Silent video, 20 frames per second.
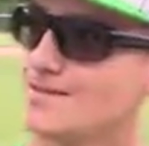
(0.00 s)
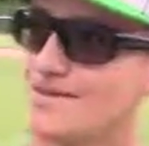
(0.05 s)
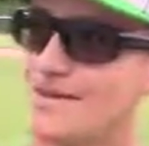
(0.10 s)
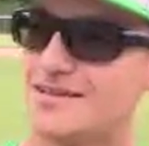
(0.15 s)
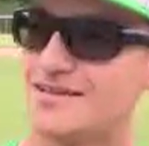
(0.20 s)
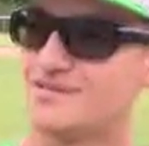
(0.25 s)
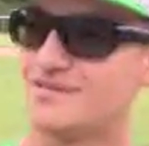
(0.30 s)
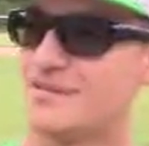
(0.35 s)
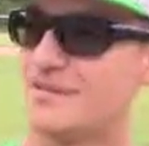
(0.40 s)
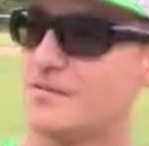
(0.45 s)

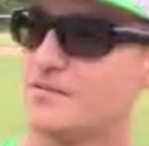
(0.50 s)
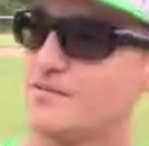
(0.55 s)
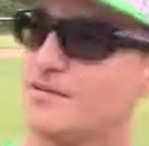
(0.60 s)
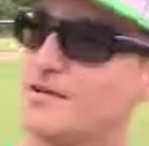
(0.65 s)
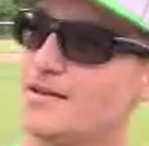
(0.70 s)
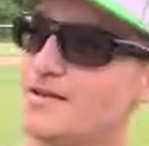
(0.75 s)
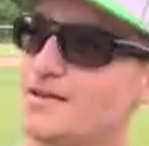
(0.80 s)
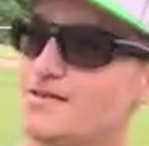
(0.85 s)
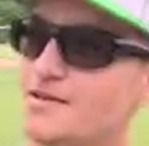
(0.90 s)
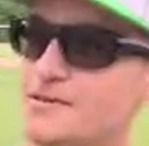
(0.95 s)
That is very
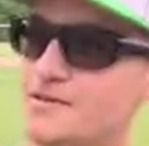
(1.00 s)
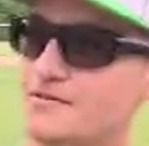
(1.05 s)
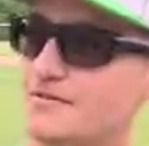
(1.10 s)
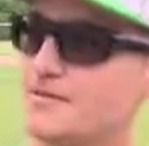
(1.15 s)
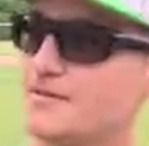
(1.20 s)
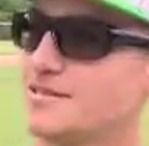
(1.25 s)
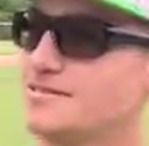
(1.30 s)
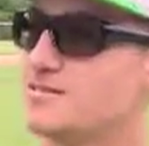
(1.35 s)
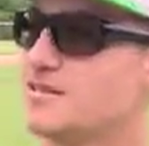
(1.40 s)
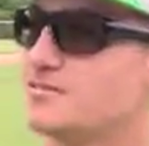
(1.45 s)
big.
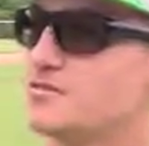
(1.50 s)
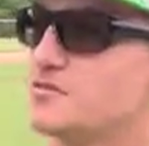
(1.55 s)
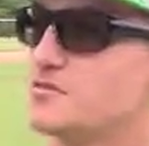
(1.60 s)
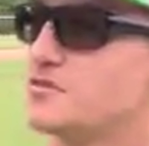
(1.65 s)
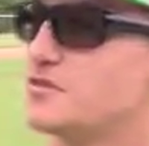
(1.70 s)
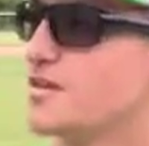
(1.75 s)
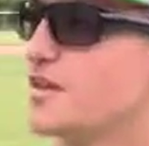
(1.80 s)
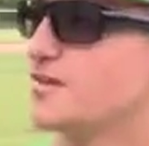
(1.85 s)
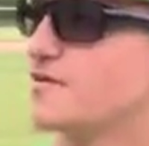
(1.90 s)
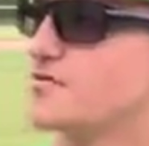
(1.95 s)
It's something
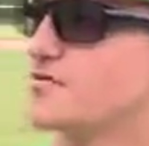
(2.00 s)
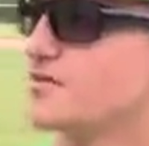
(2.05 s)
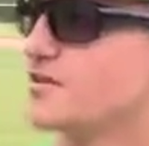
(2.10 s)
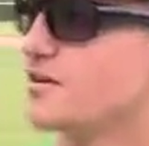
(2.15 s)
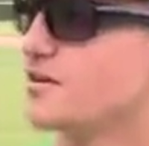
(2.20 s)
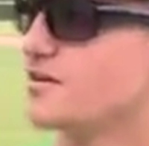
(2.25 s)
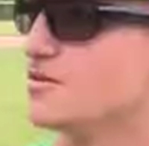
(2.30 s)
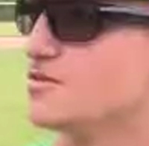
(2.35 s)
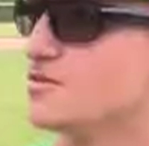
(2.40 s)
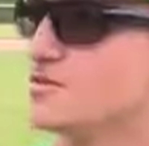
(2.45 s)
you can never
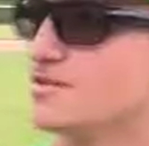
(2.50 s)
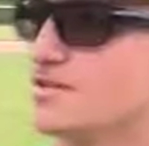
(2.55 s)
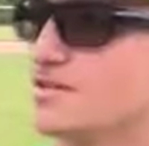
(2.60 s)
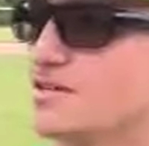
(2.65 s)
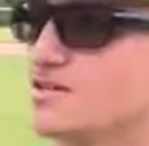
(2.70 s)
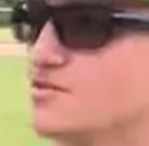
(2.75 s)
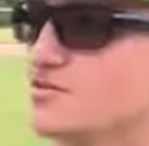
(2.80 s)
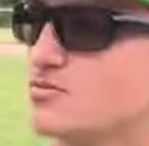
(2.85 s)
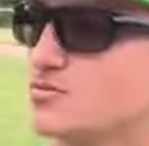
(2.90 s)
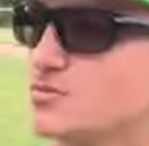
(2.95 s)
forget. You won
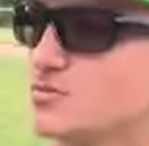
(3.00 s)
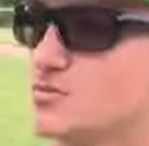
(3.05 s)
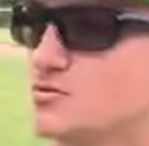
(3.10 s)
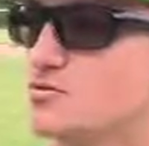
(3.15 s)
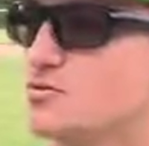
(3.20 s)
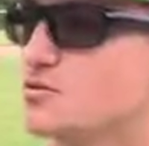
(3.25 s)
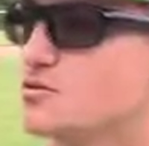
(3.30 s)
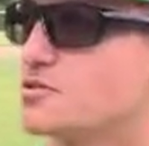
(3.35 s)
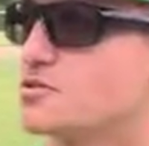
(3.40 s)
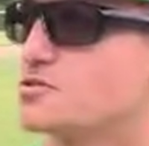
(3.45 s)
sectionals
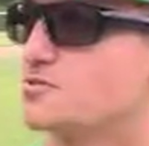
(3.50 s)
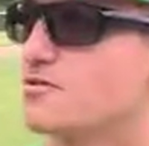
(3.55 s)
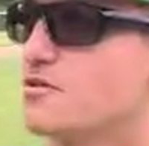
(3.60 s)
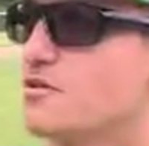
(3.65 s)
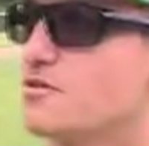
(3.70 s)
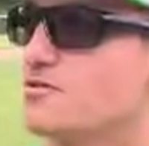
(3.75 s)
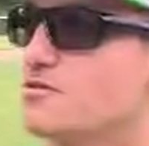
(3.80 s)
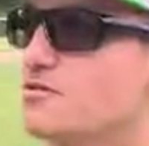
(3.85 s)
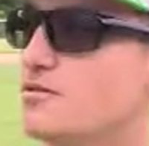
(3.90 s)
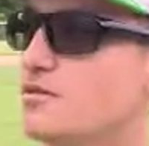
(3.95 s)
2 years in a
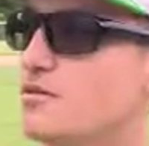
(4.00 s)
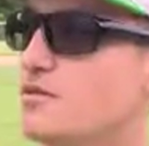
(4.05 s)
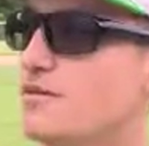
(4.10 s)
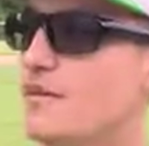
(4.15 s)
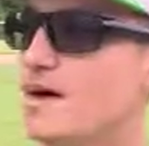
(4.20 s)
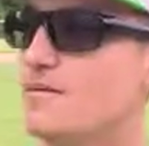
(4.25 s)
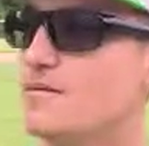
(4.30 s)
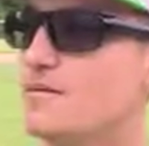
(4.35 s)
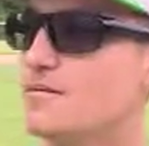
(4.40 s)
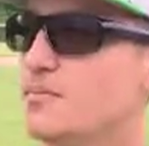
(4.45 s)
row.
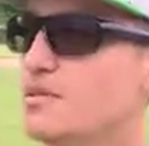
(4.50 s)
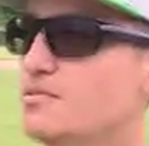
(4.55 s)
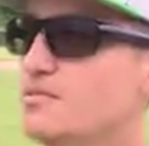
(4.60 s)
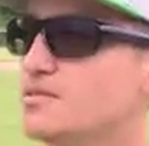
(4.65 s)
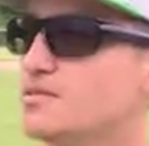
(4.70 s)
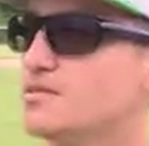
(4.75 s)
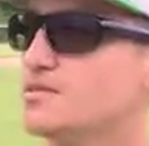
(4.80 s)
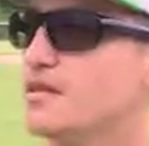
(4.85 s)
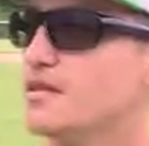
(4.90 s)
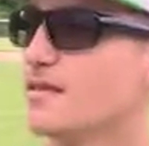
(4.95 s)
Not many people
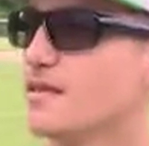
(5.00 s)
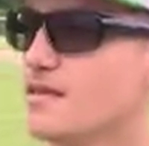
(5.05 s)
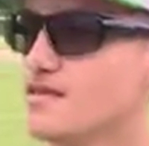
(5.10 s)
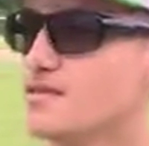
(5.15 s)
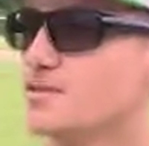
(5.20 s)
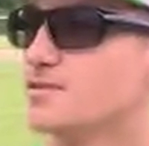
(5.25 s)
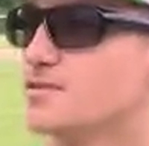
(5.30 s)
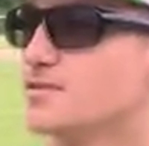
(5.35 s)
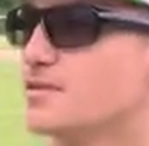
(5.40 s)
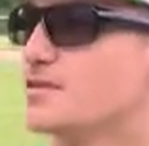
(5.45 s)
can say they have
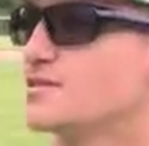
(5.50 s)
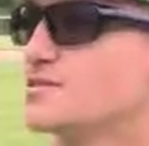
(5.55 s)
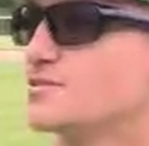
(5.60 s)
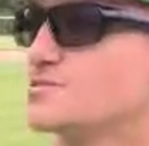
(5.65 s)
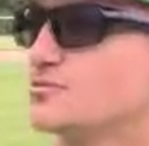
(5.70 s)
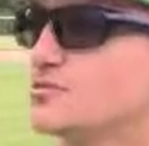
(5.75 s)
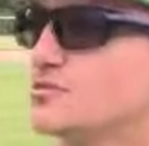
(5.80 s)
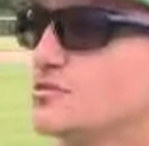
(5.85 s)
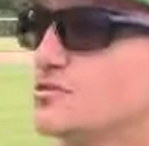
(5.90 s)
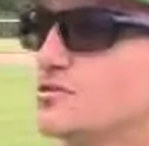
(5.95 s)
won
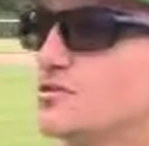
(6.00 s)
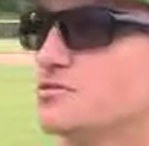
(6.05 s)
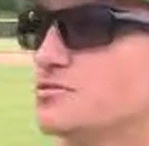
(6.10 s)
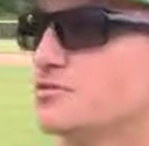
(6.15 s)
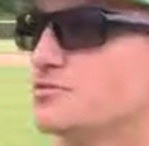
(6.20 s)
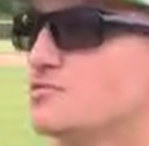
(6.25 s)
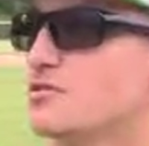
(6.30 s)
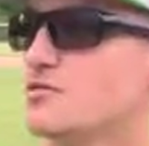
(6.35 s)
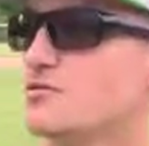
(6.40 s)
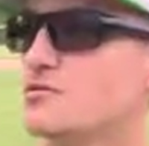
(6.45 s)
sectionals 2 years
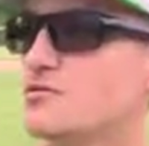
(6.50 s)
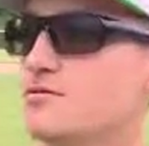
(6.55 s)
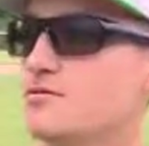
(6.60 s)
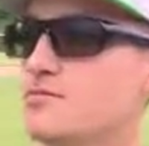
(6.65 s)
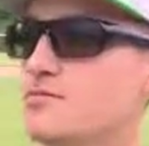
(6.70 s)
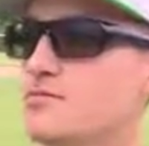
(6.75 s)
in a row.